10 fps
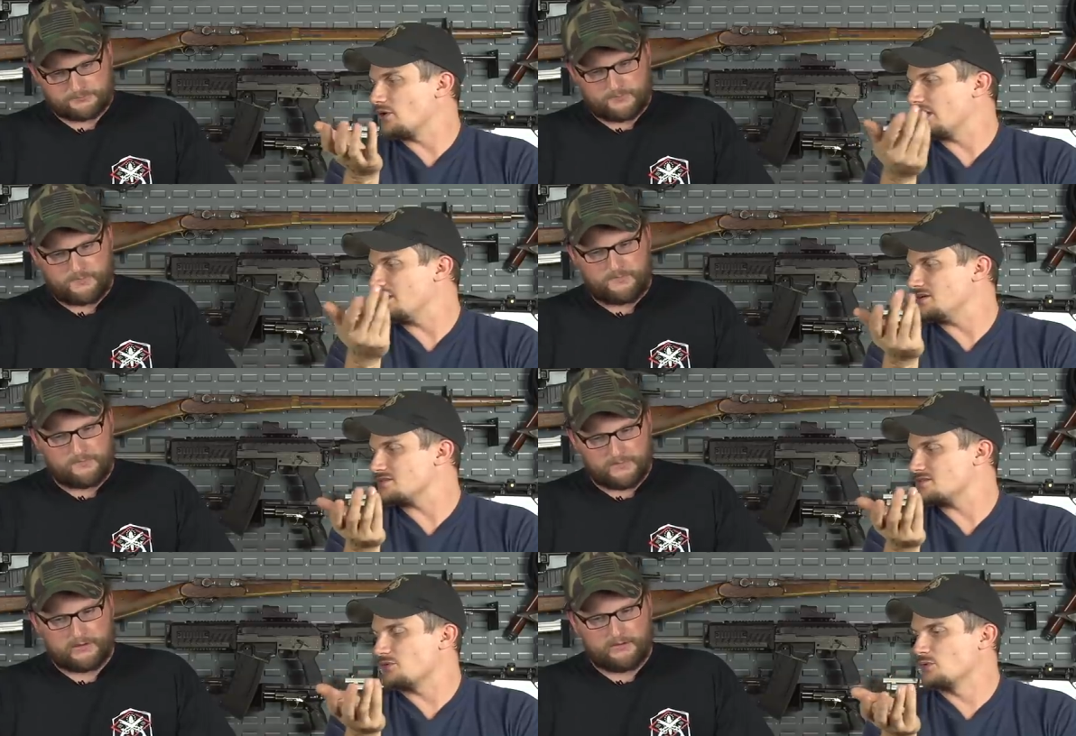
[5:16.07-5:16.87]
Speaker 1: Okay,
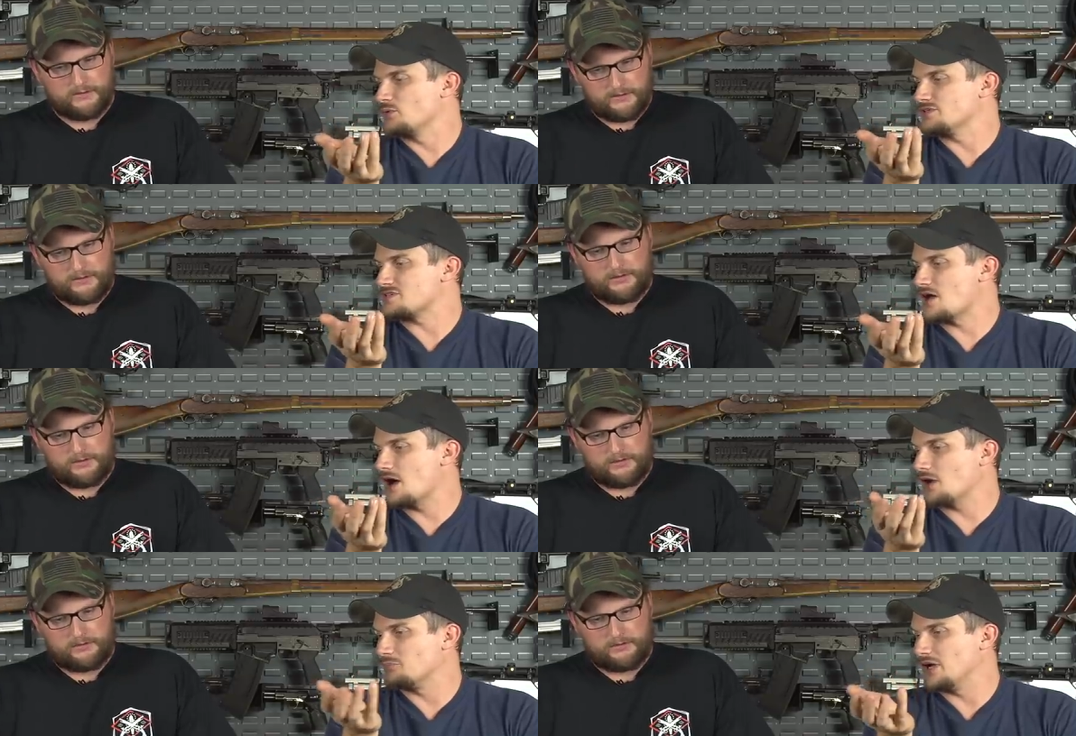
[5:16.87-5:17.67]
they ruined the
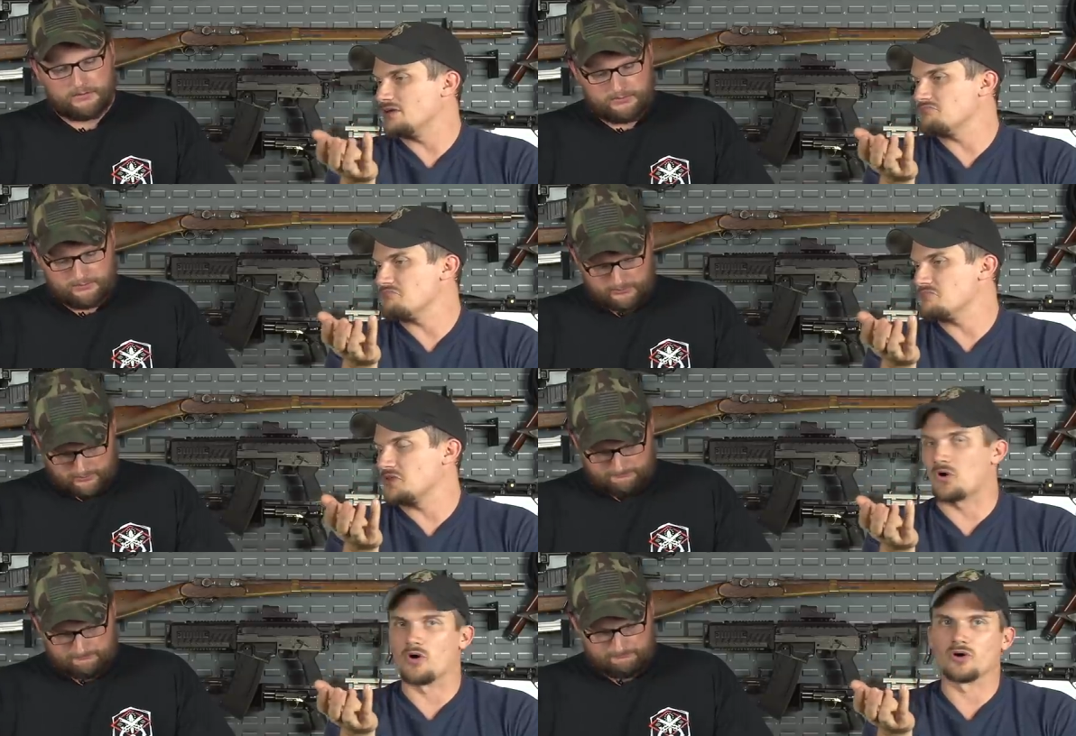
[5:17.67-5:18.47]
stock, but
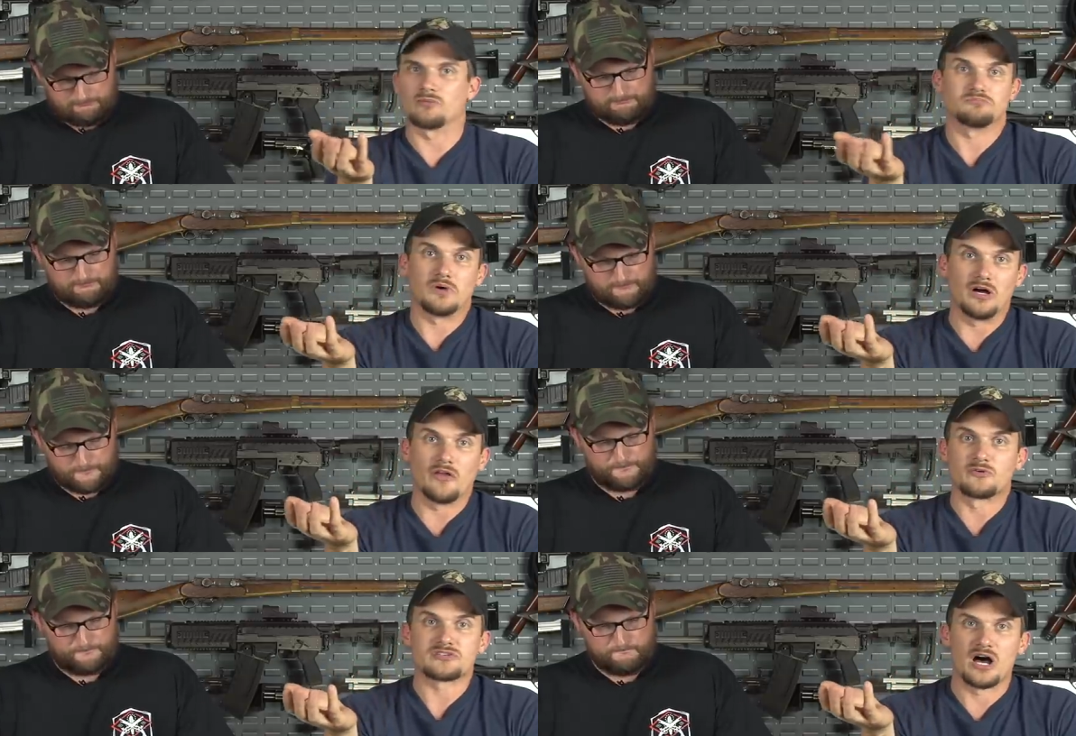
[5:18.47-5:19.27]
there are
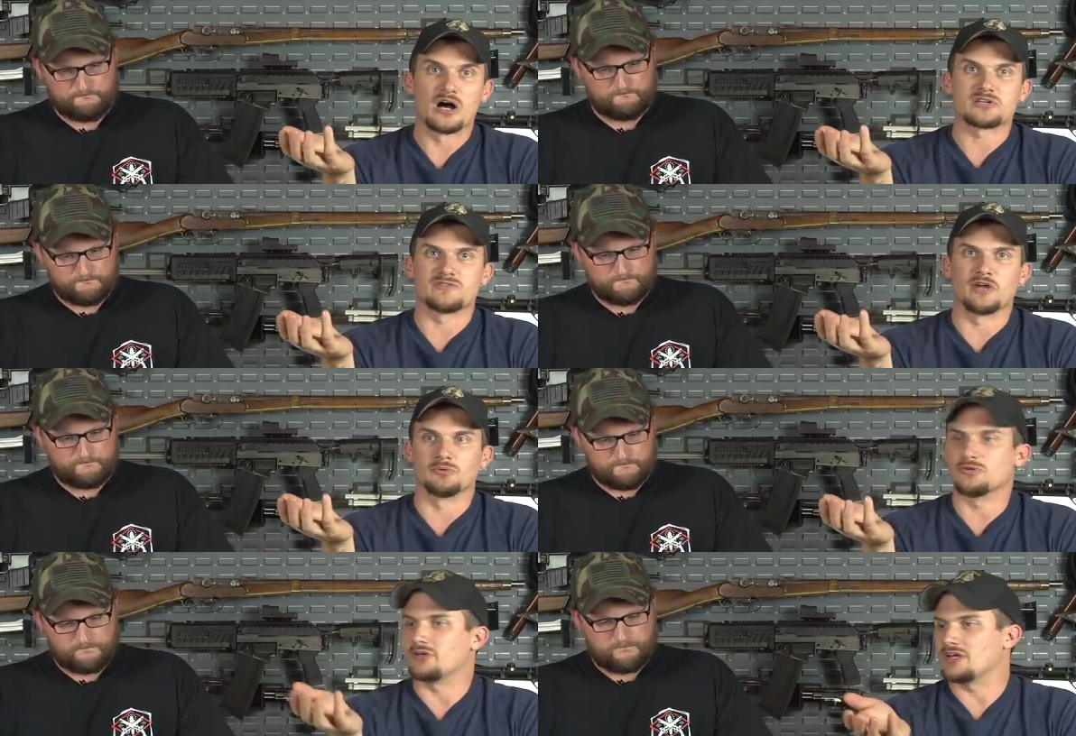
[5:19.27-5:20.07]
other stocks
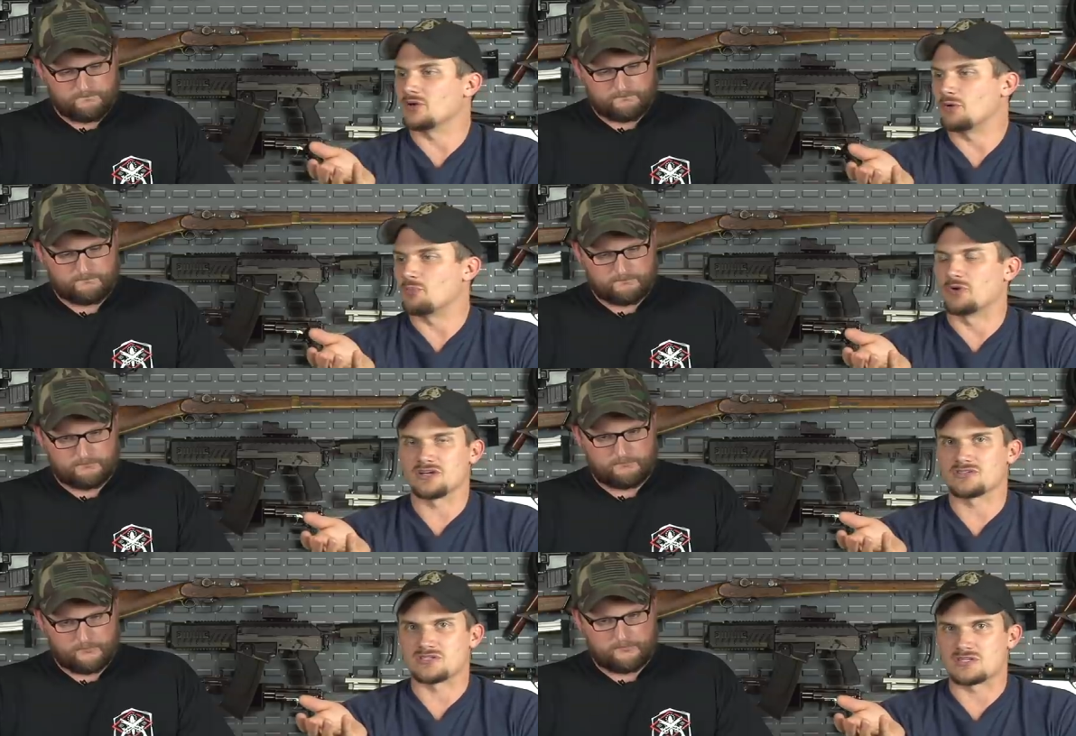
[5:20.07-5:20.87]
available. You can get a
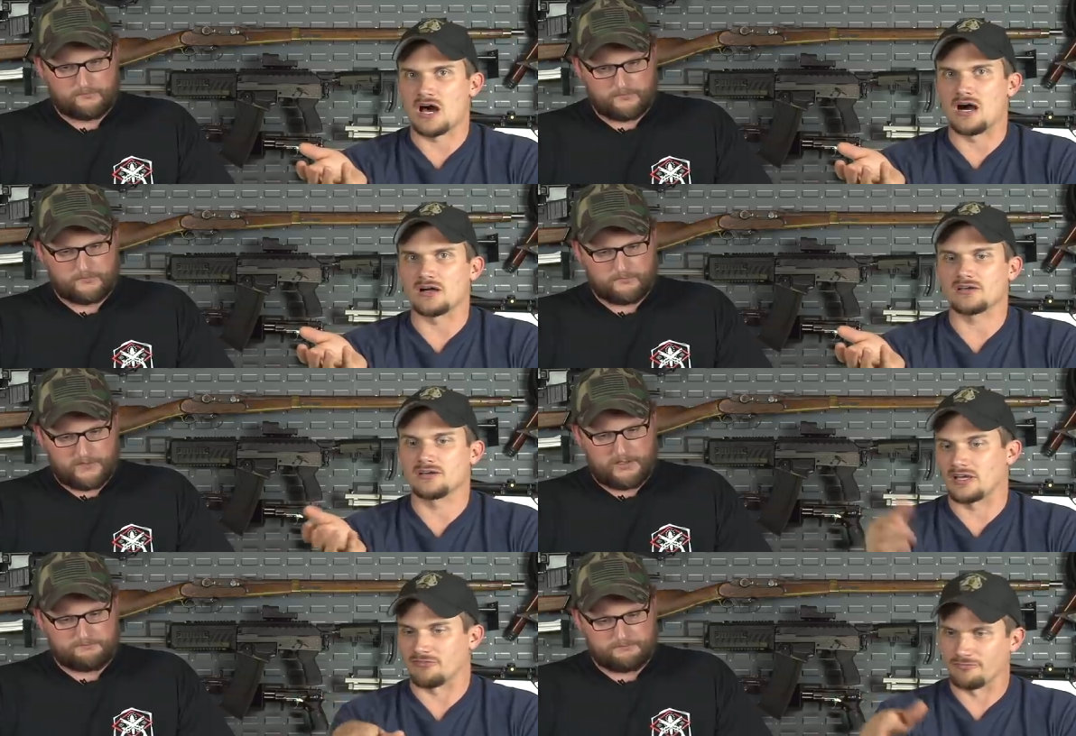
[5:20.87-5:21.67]
reproduction stock,
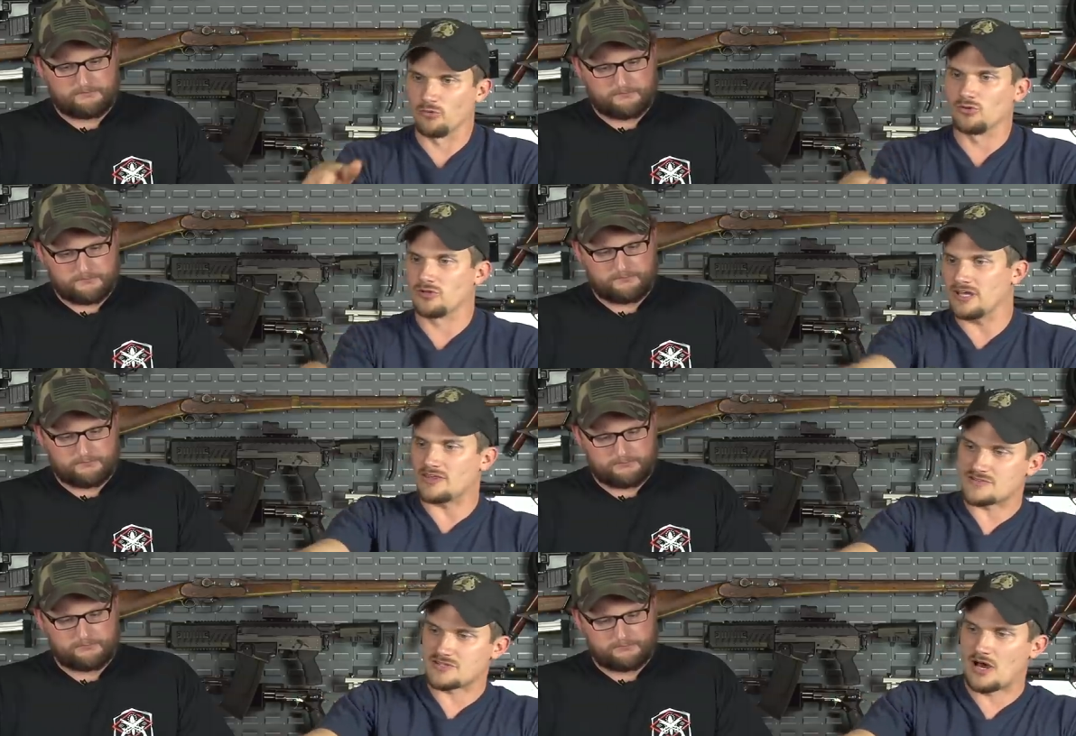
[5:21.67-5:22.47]
yeah. like a full
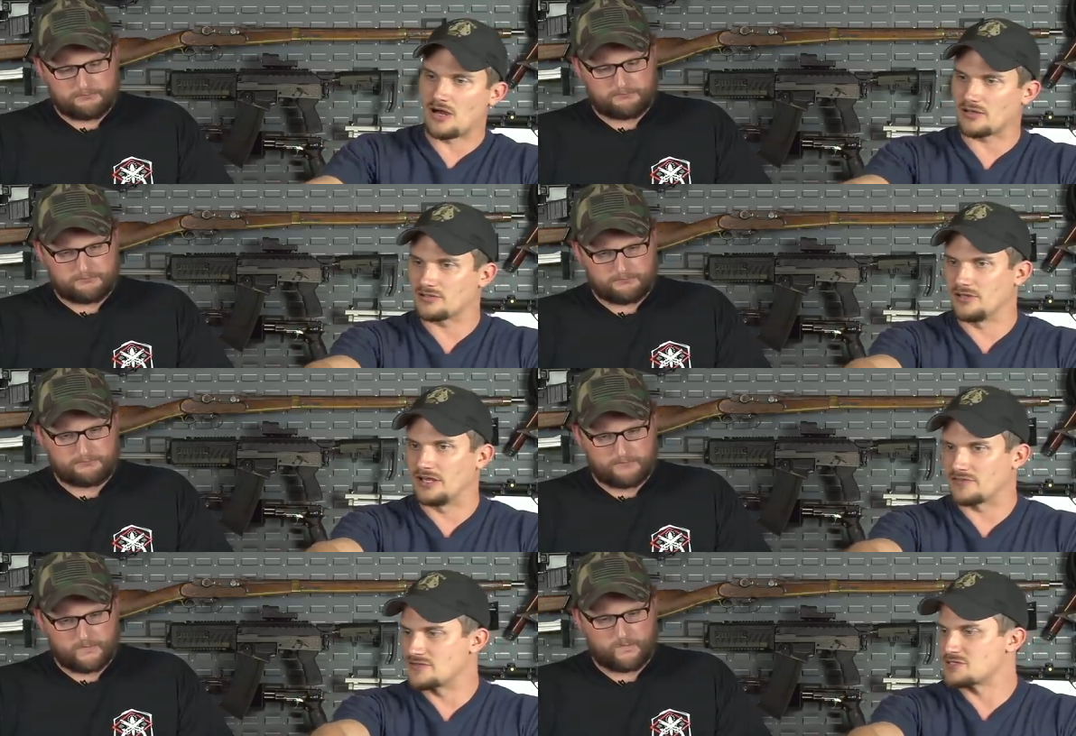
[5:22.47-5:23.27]
length stock,
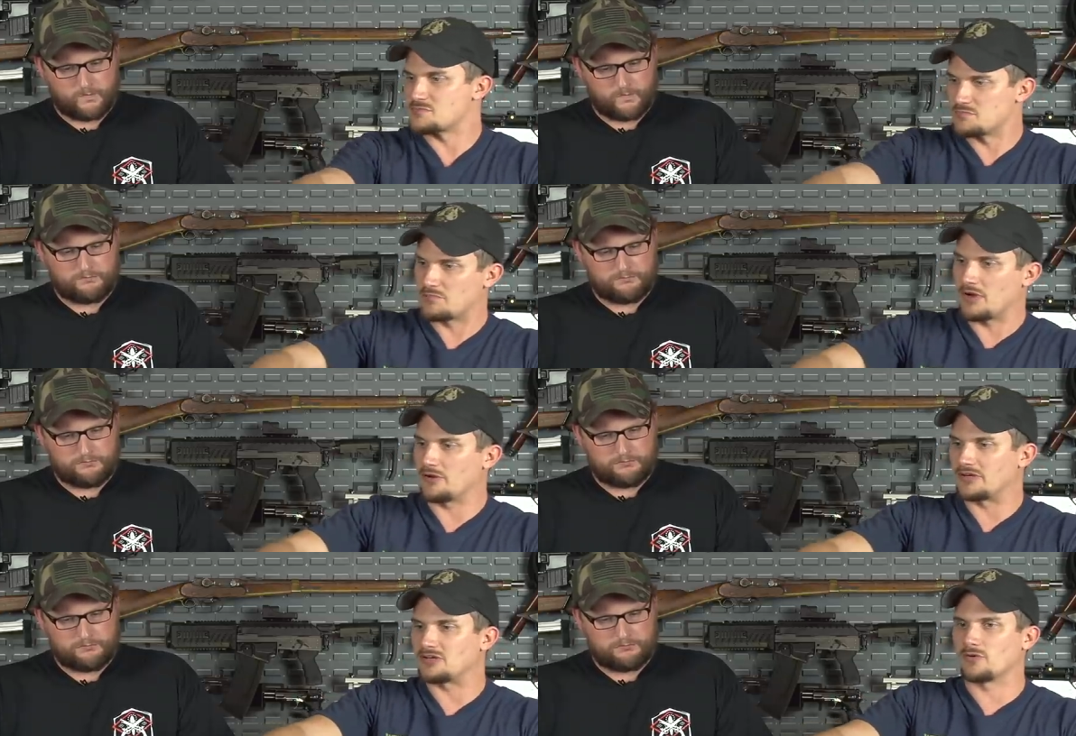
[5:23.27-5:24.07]
like this
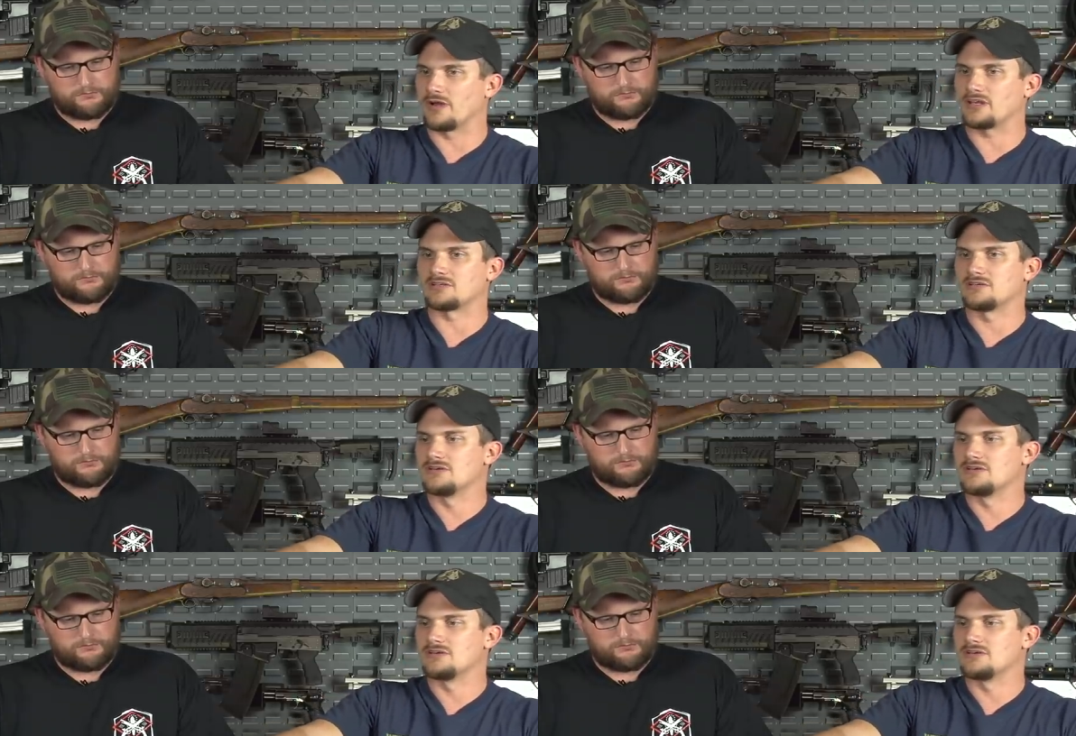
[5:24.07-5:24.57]
period correct